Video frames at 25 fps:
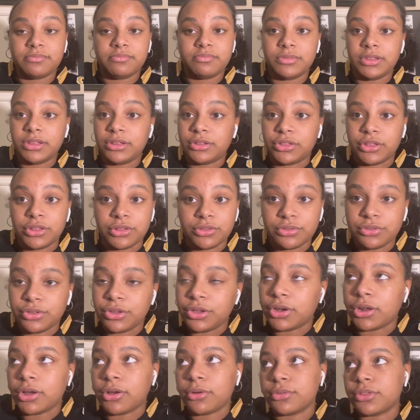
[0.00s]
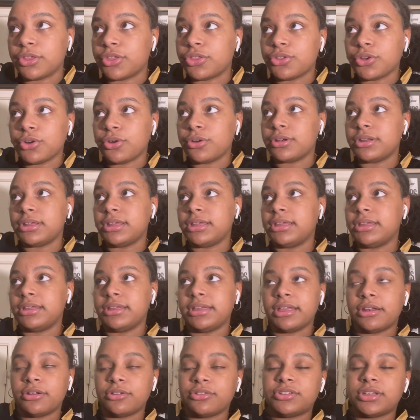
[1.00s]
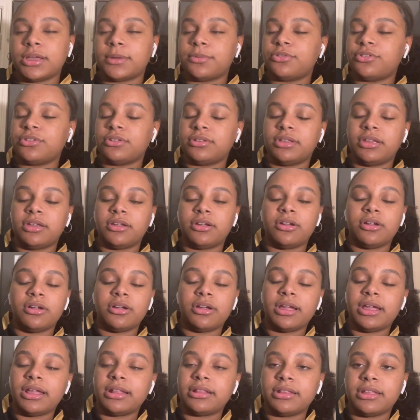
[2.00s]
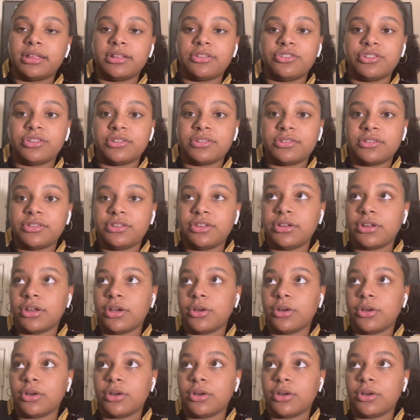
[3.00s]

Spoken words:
The 30 interception year, and then just